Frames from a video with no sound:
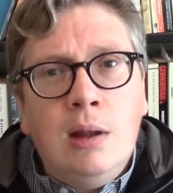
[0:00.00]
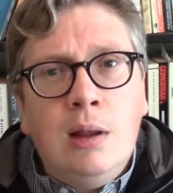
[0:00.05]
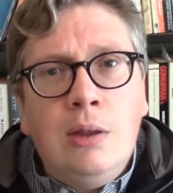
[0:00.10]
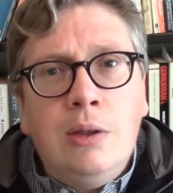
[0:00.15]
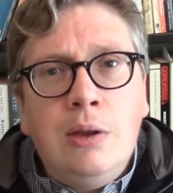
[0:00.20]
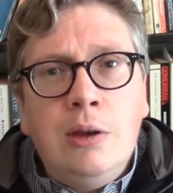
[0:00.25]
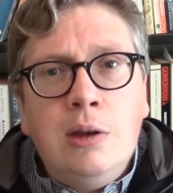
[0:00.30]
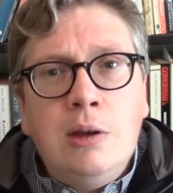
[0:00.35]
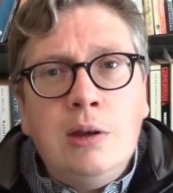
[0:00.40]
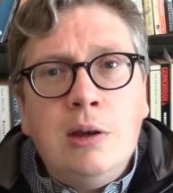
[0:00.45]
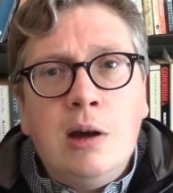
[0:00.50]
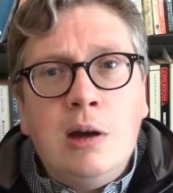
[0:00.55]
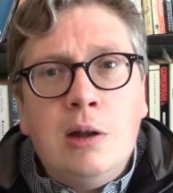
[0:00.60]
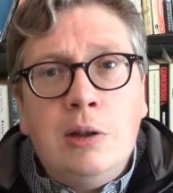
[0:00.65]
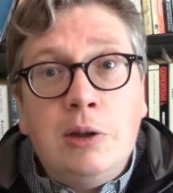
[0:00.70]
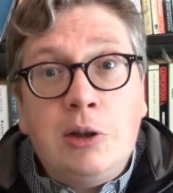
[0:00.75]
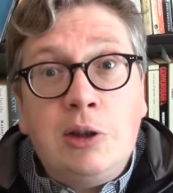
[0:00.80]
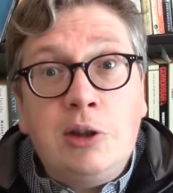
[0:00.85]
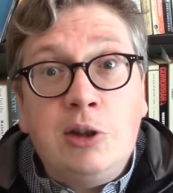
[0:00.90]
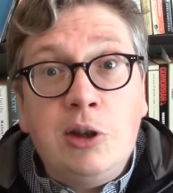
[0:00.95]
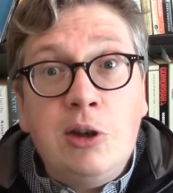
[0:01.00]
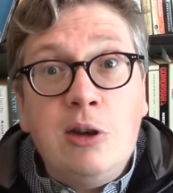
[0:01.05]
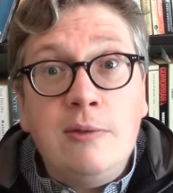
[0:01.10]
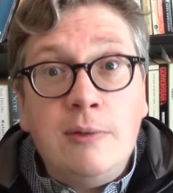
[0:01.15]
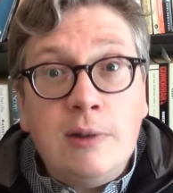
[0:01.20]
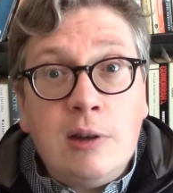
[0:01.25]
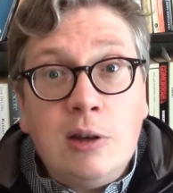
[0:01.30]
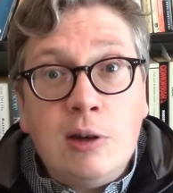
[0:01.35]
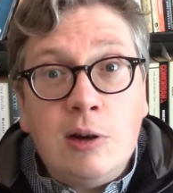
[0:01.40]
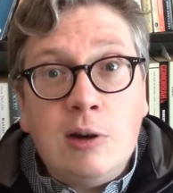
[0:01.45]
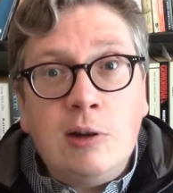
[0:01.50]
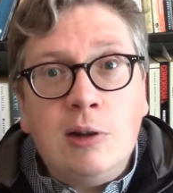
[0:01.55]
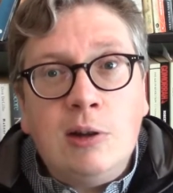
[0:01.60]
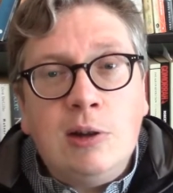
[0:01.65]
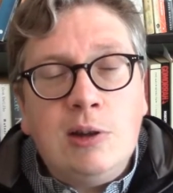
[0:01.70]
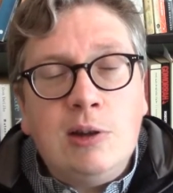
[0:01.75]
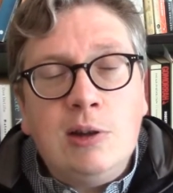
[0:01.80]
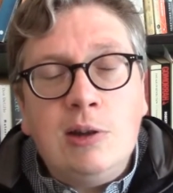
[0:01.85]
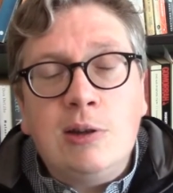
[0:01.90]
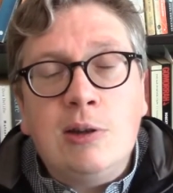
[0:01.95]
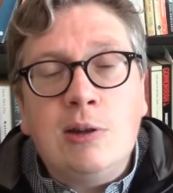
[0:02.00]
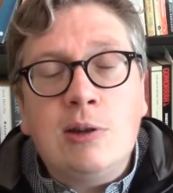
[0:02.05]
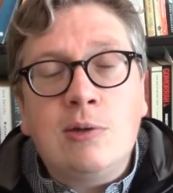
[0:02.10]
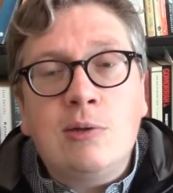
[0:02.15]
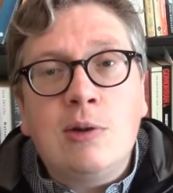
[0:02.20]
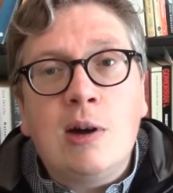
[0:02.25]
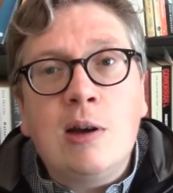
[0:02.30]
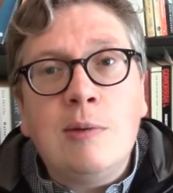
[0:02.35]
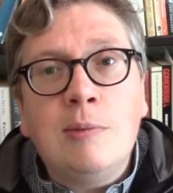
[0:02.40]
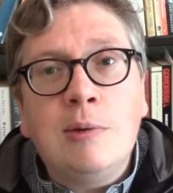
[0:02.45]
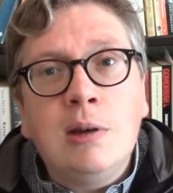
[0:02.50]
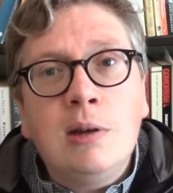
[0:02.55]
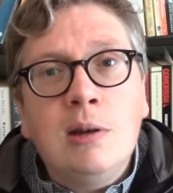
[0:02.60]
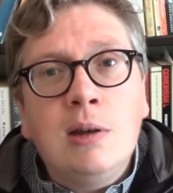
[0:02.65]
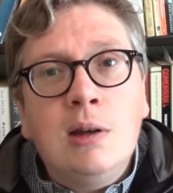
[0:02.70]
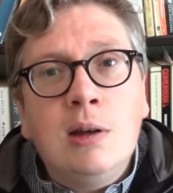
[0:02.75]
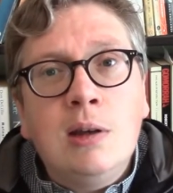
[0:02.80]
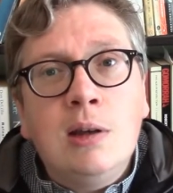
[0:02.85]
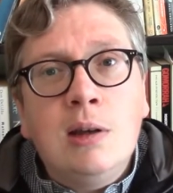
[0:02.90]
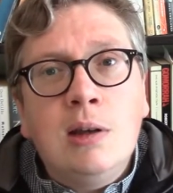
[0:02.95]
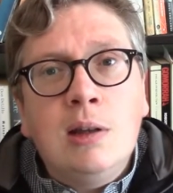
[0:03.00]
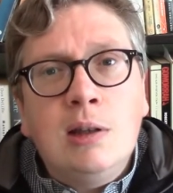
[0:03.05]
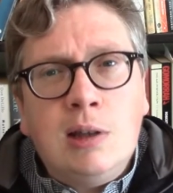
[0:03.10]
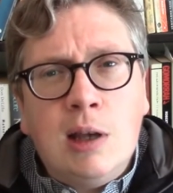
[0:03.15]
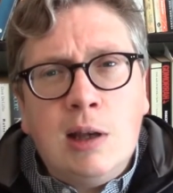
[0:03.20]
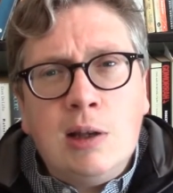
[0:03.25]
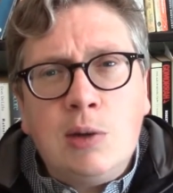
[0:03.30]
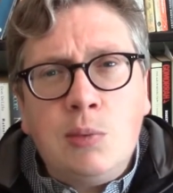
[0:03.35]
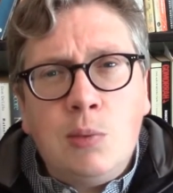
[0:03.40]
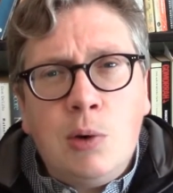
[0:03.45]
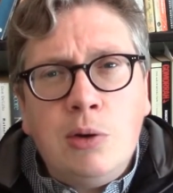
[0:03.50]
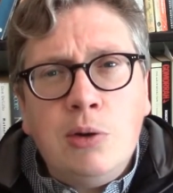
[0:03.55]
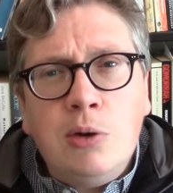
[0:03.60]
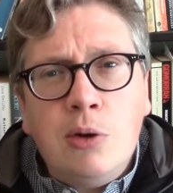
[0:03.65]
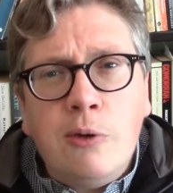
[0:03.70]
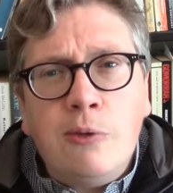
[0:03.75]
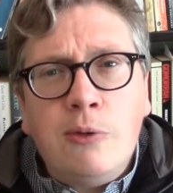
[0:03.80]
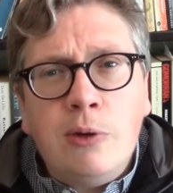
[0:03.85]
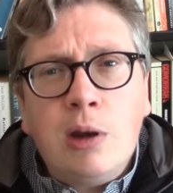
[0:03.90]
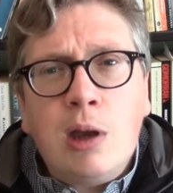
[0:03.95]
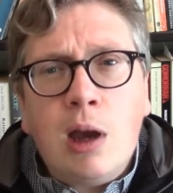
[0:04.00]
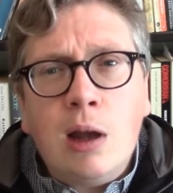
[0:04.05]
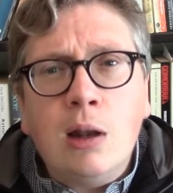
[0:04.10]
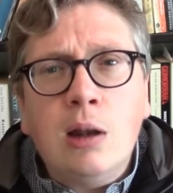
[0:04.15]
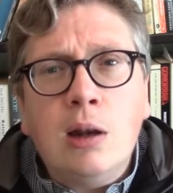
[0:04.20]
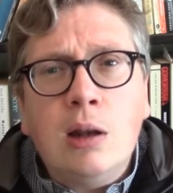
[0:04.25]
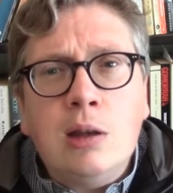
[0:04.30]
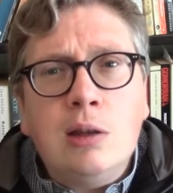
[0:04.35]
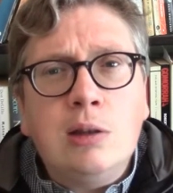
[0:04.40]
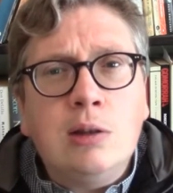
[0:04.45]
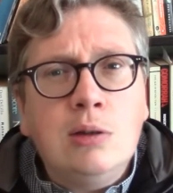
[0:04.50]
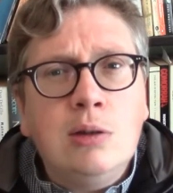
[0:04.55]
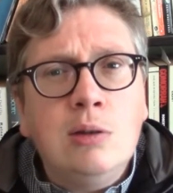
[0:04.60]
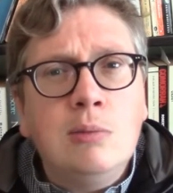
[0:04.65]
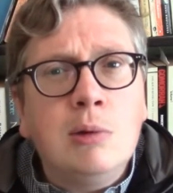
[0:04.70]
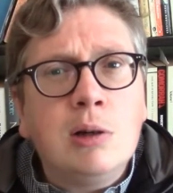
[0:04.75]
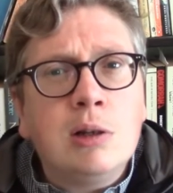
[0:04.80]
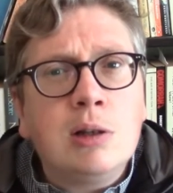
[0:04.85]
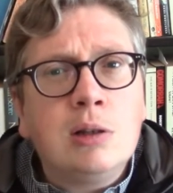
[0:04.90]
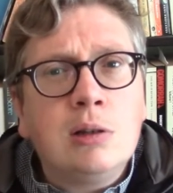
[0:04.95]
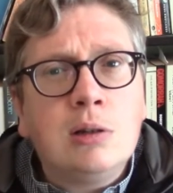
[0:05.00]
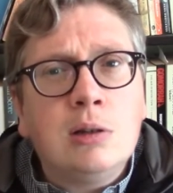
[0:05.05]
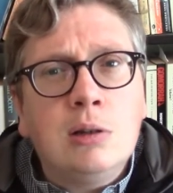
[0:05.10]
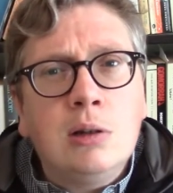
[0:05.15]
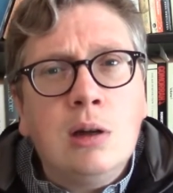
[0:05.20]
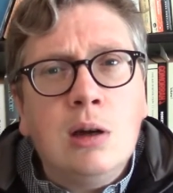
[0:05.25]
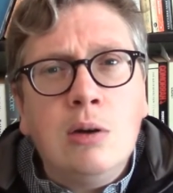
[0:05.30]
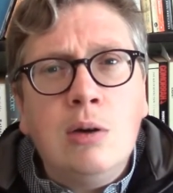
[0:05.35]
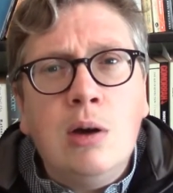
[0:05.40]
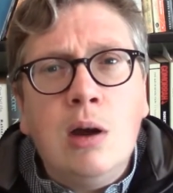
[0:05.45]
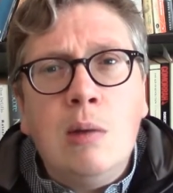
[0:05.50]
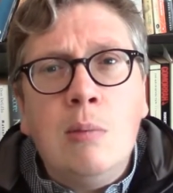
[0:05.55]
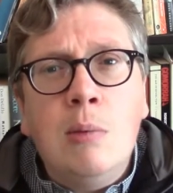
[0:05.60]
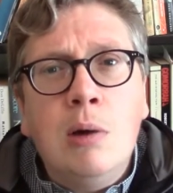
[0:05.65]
the serving girl, as she's described, says, well, you're from Galilee, so you must know him.